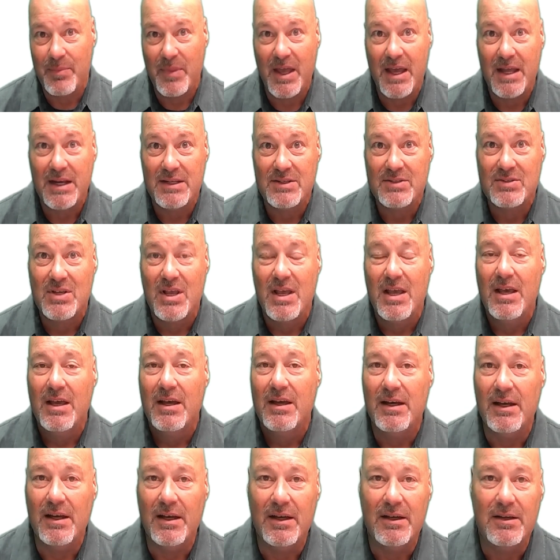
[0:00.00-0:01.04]
That is
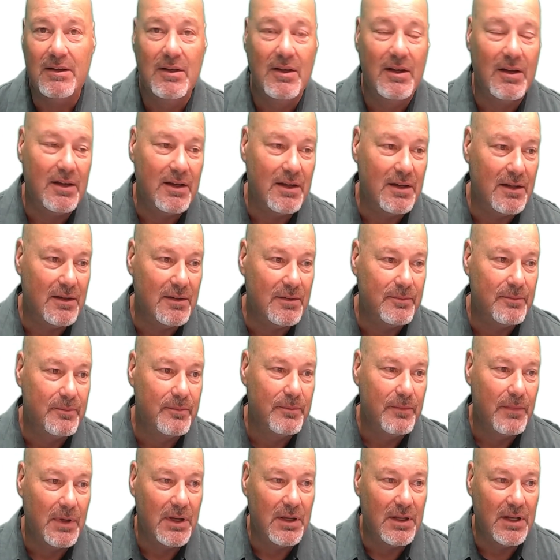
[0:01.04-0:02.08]

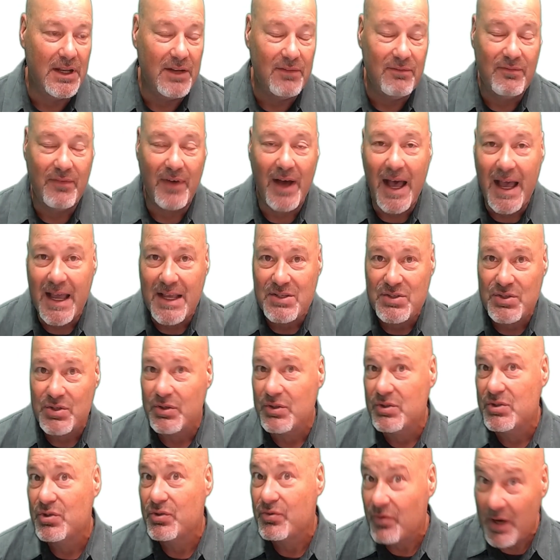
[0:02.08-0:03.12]
an advisor
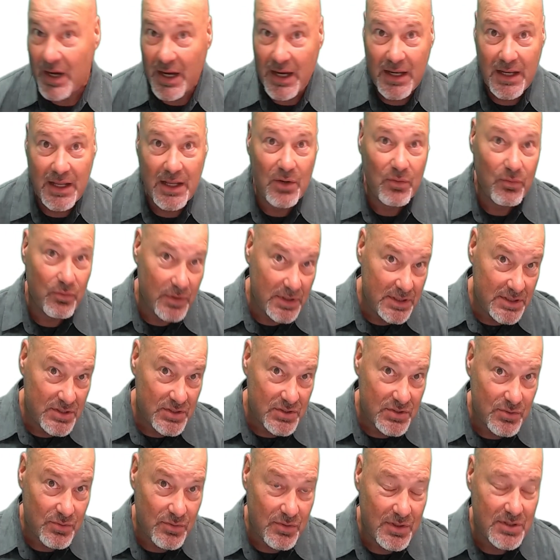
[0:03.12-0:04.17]
training
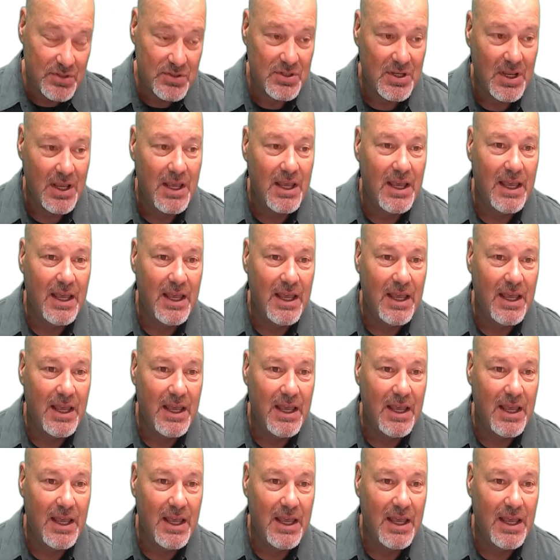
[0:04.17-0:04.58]
resource.